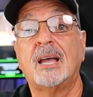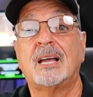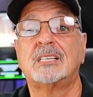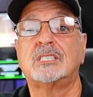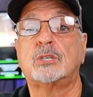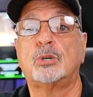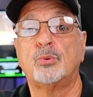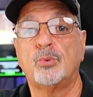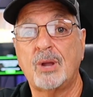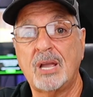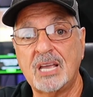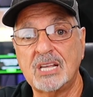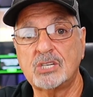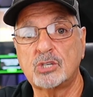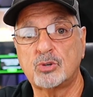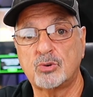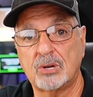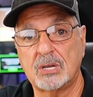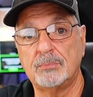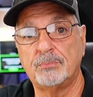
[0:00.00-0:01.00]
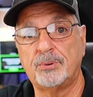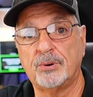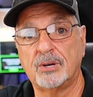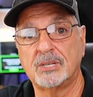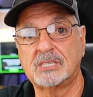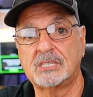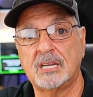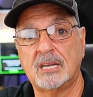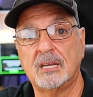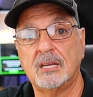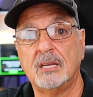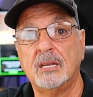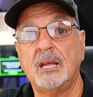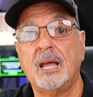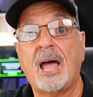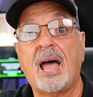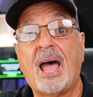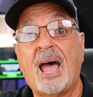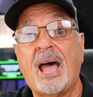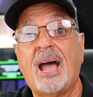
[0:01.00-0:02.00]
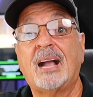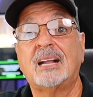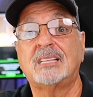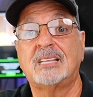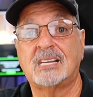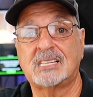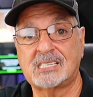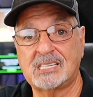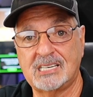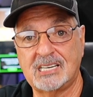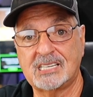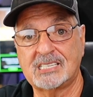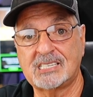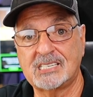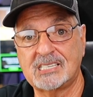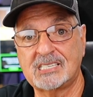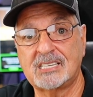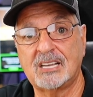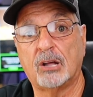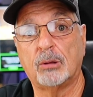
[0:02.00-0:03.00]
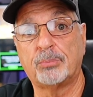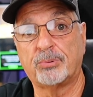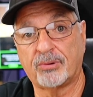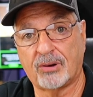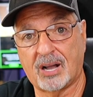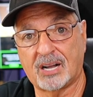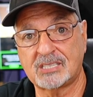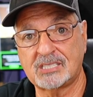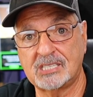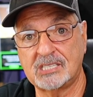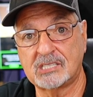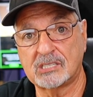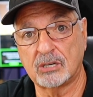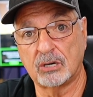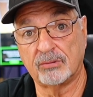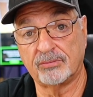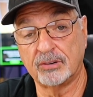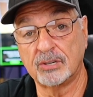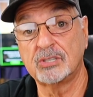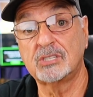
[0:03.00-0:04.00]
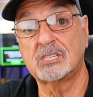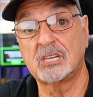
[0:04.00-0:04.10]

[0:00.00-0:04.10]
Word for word: as GrandStream puts it, act as an SSL proxy server.